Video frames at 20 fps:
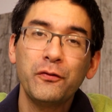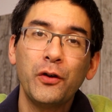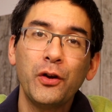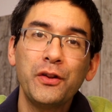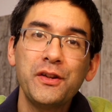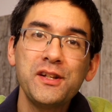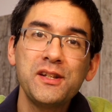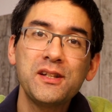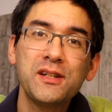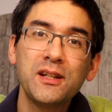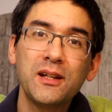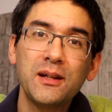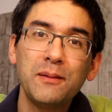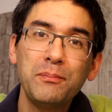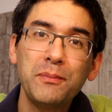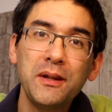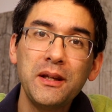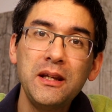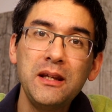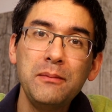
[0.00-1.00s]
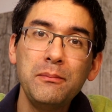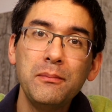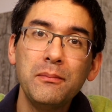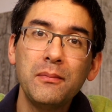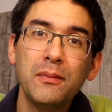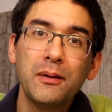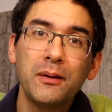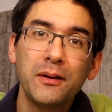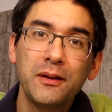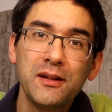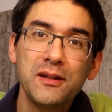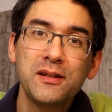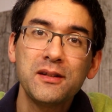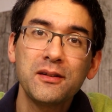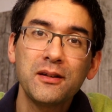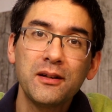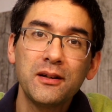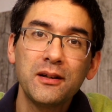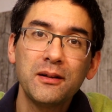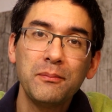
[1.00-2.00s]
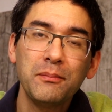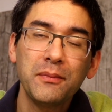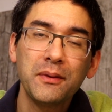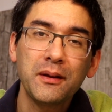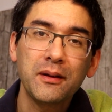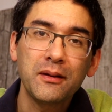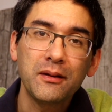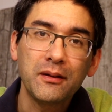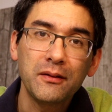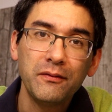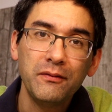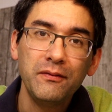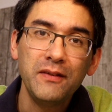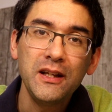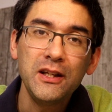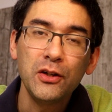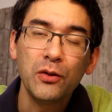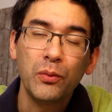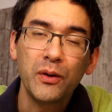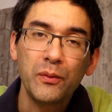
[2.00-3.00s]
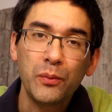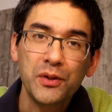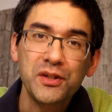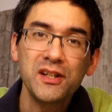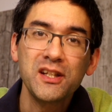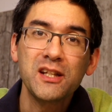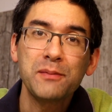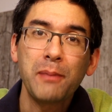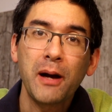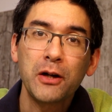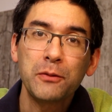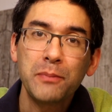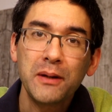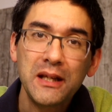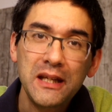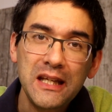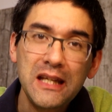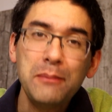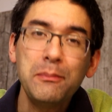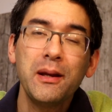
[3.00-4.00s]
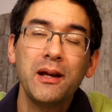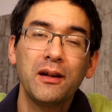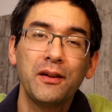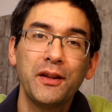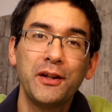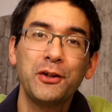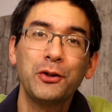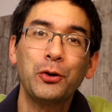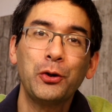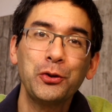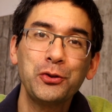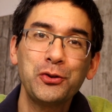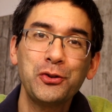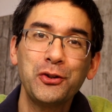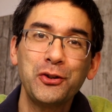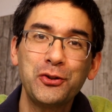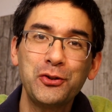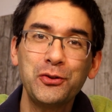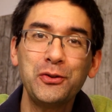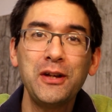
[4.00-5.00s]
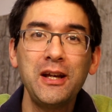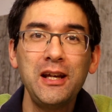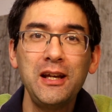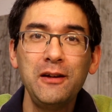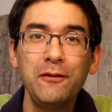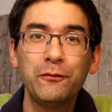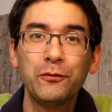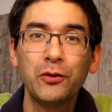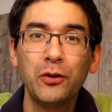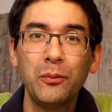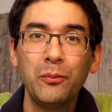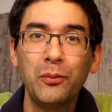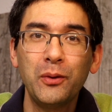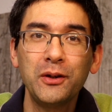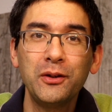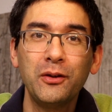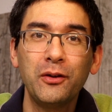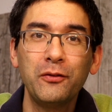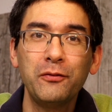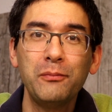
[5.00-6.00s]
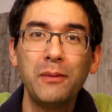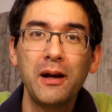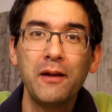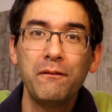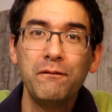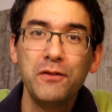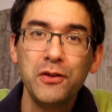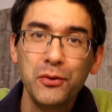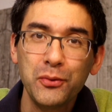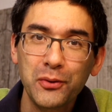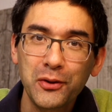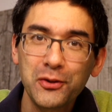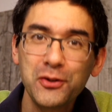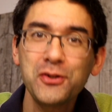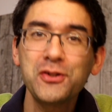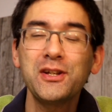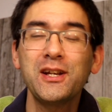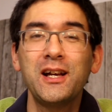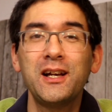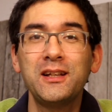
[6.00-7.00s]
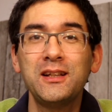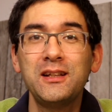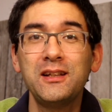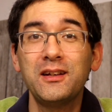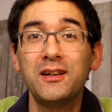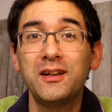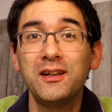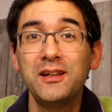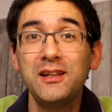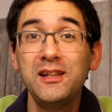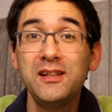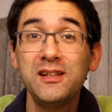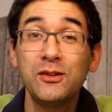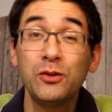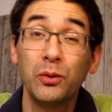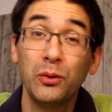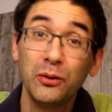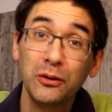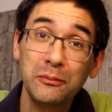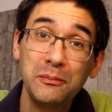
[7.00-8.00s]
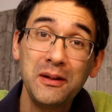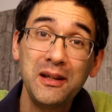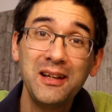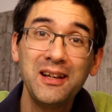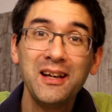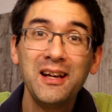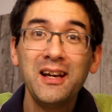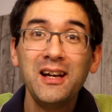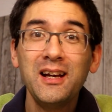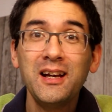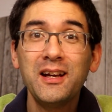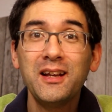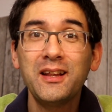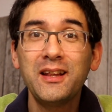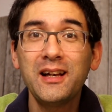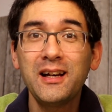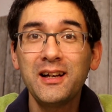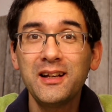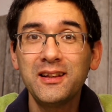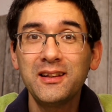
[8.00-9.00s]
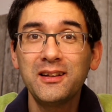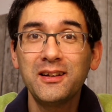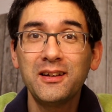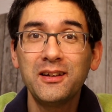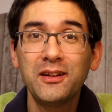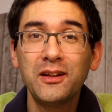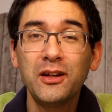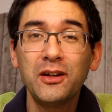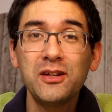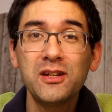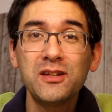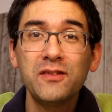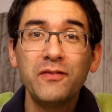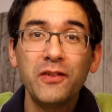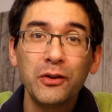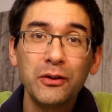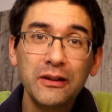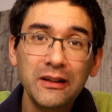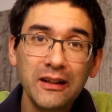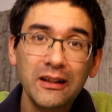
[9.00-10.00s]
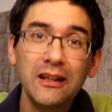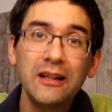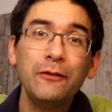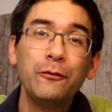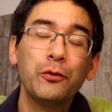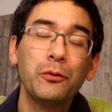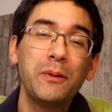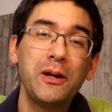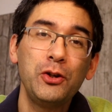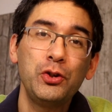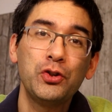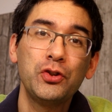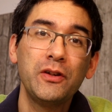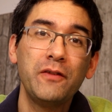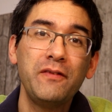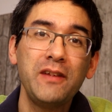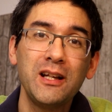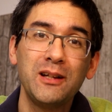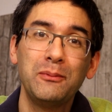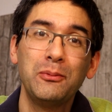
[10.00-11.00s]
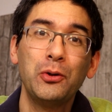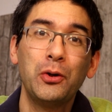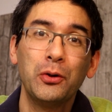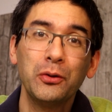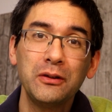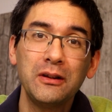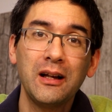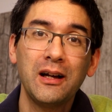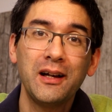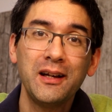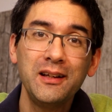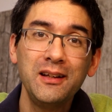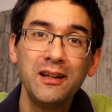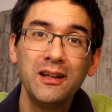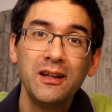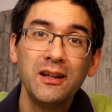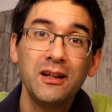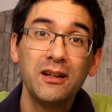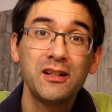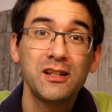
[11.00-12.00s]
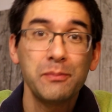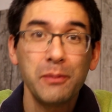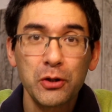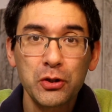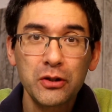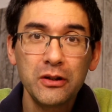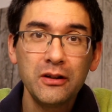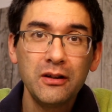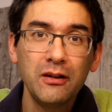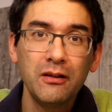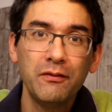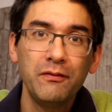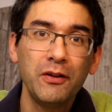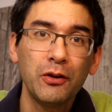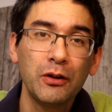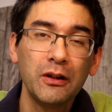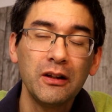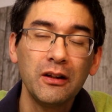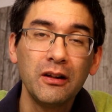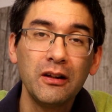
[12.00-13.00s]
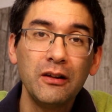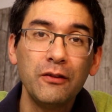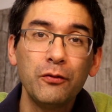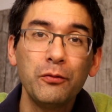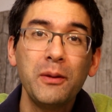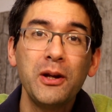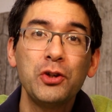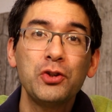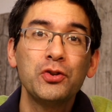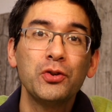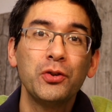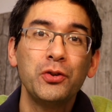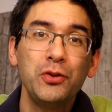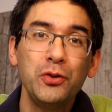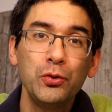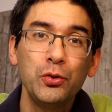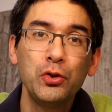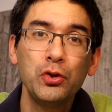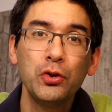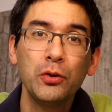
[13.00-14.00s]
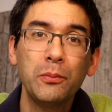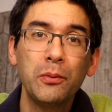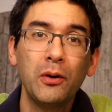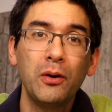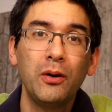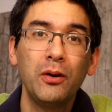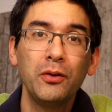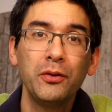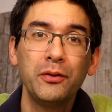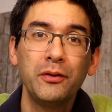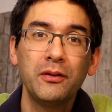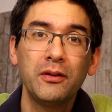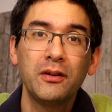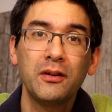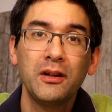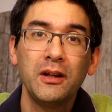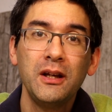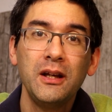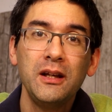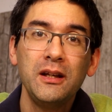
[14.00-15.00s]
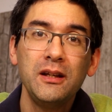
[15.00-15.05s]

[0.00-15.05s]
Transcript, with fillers: of all, this video was inspired by an email that I got today from one of my viewers, and he told me that there is very little information available online, especially very little information on YouTube on